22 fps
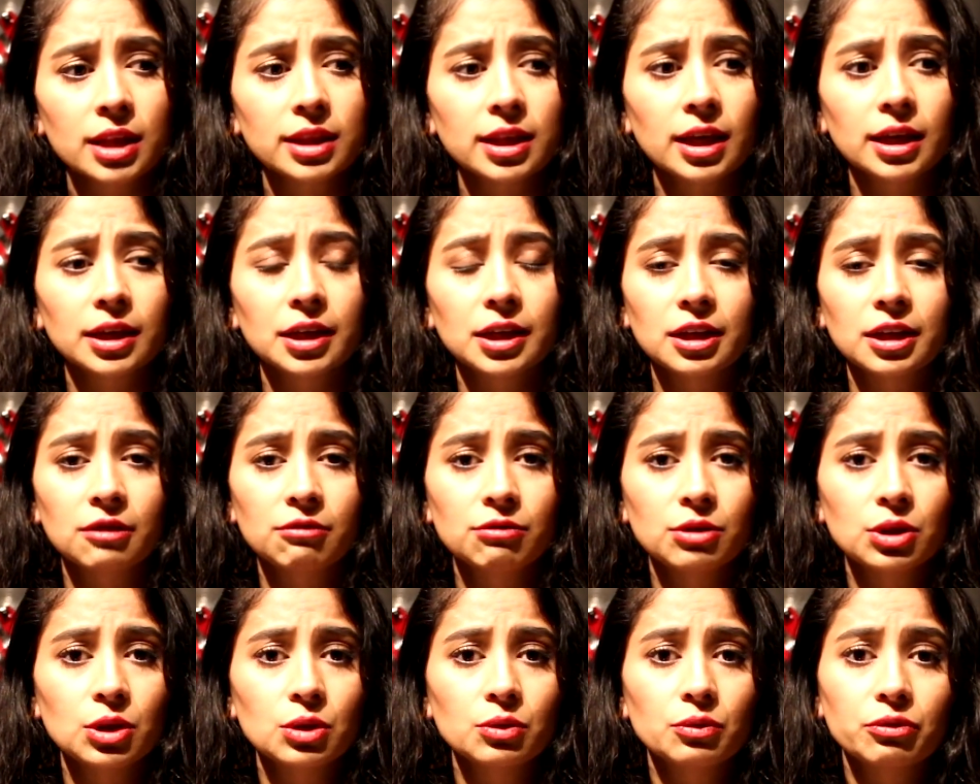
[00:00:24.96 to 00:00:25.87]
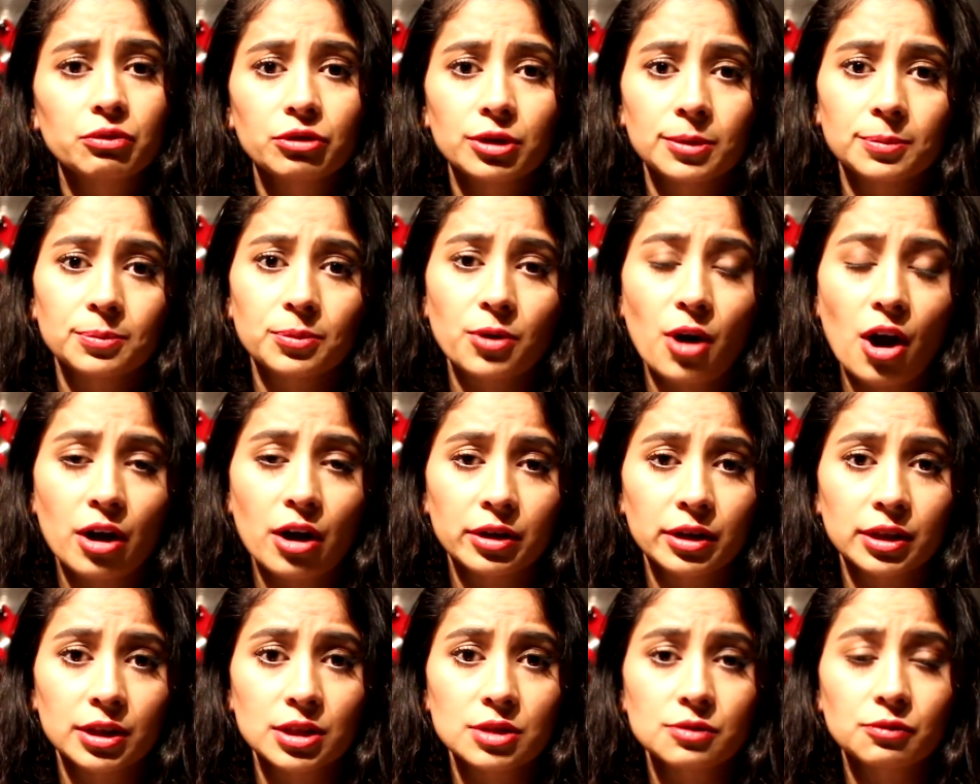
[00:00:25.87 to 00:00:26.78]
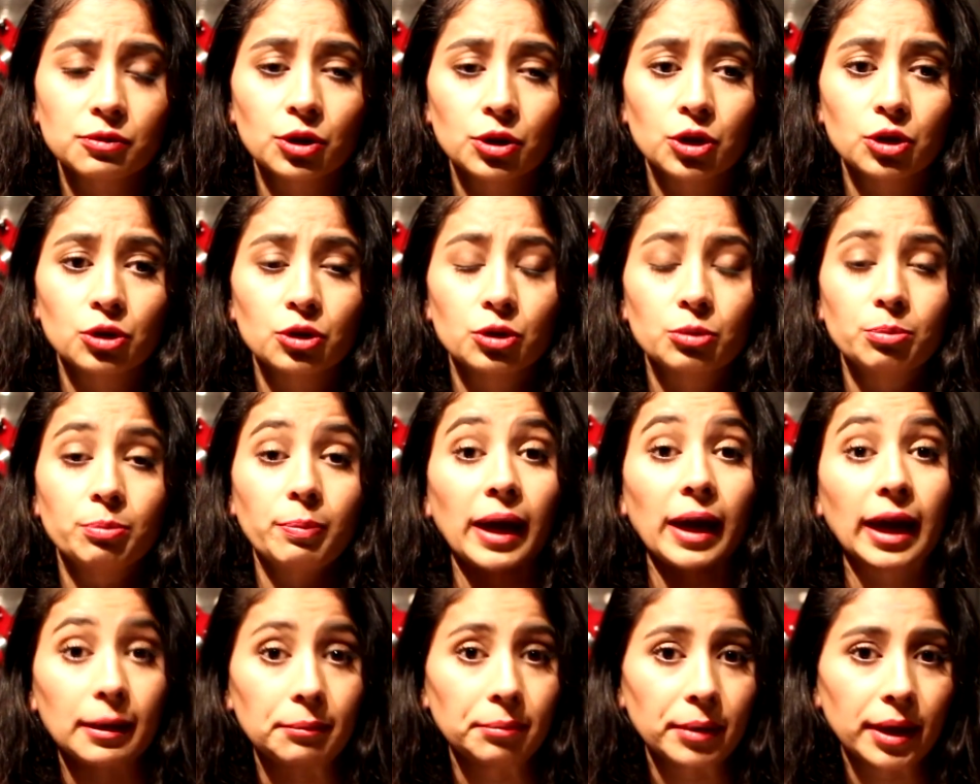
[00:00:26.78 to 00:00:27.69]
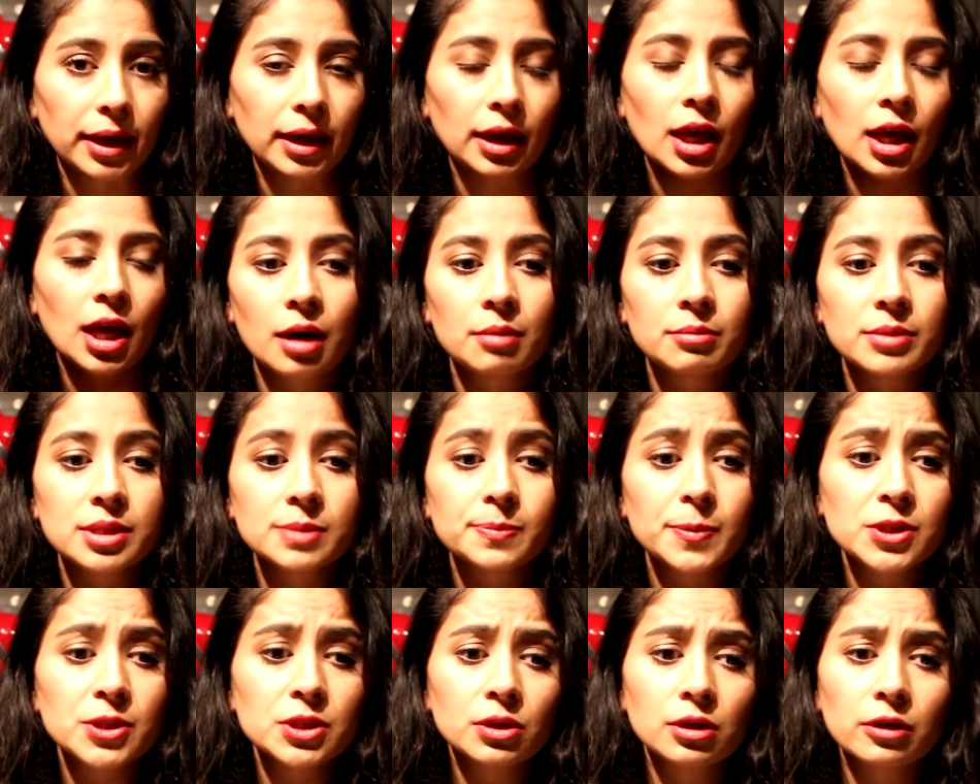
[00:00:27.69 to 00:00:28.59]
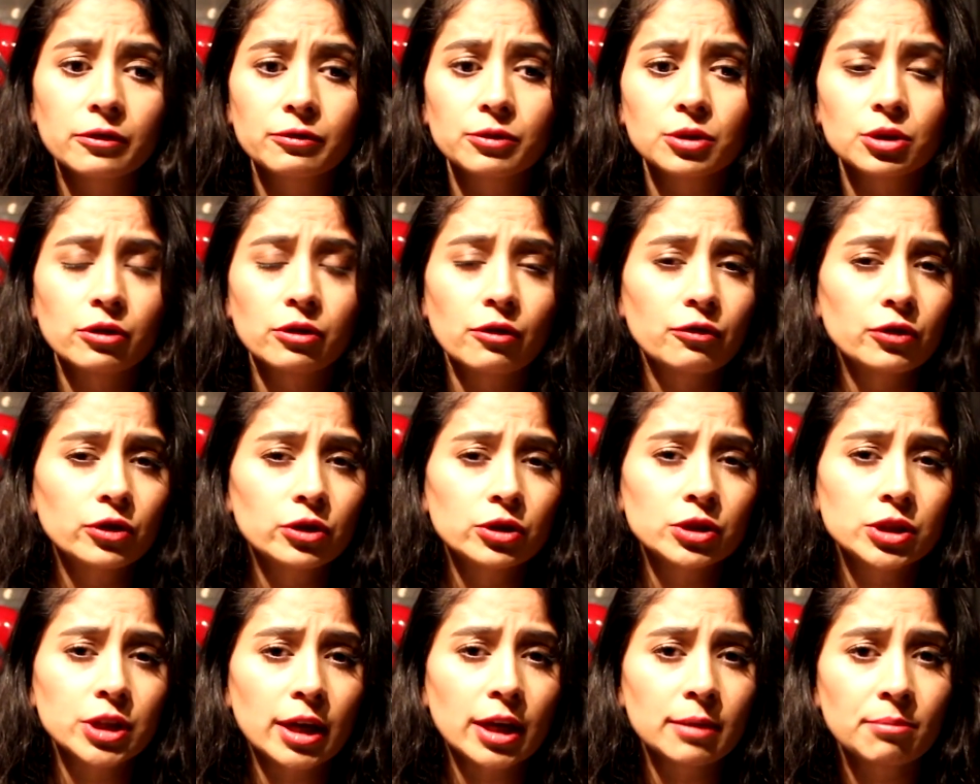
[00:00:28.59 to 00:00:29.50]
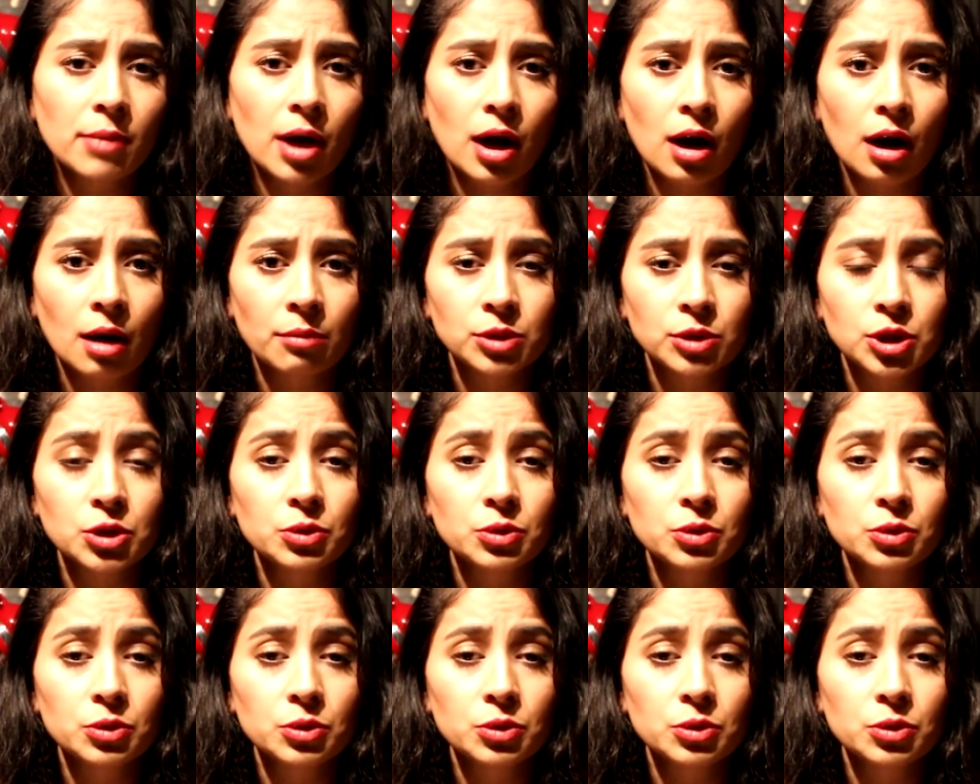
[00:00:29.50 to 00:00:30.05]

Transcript: they give you free products for your baby, especially if you're a first-time mom.